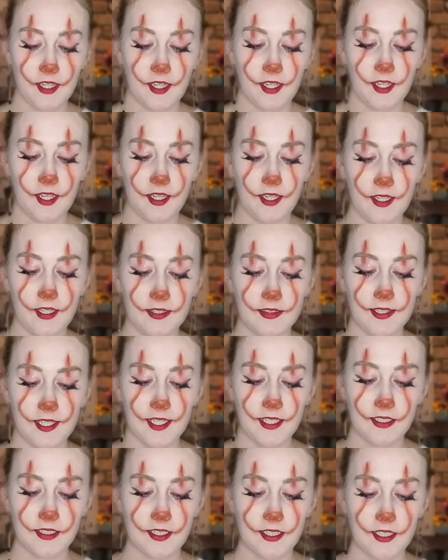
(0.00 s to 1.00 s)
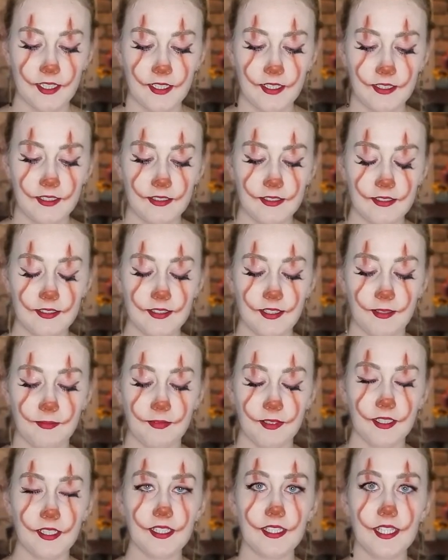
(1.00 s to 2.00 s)
And that is, I'm
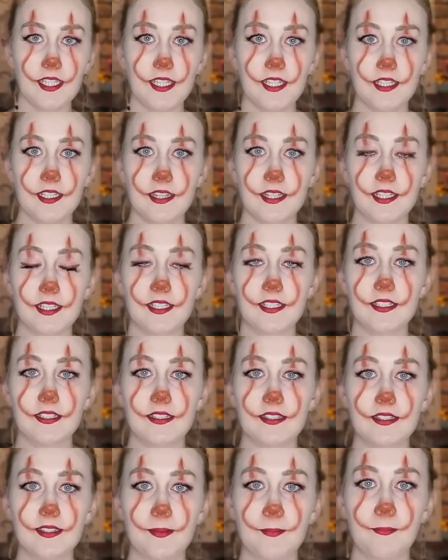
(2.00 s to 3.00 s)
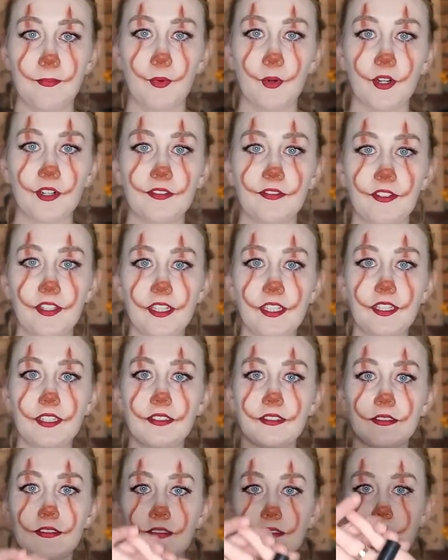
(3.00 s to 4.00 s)
gonna take this Morphe
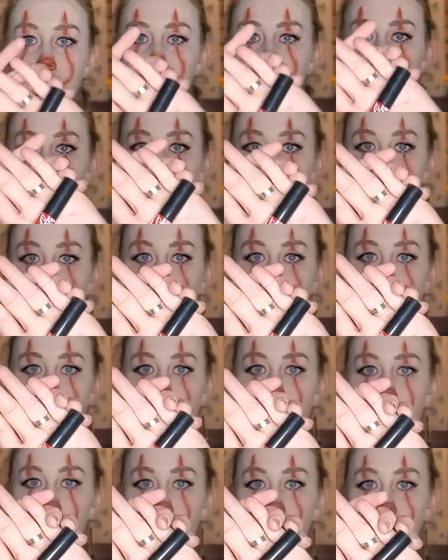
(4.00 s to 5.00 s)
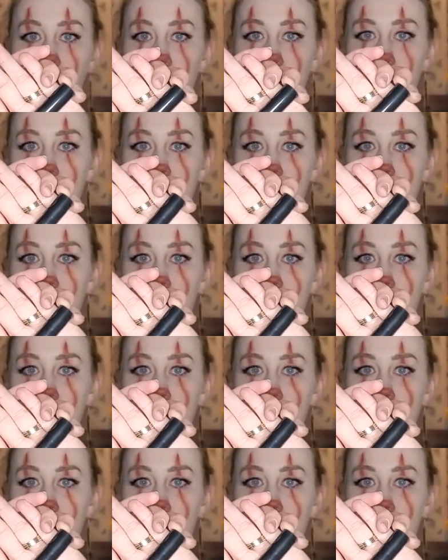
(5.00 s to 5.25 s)
Coca-Cola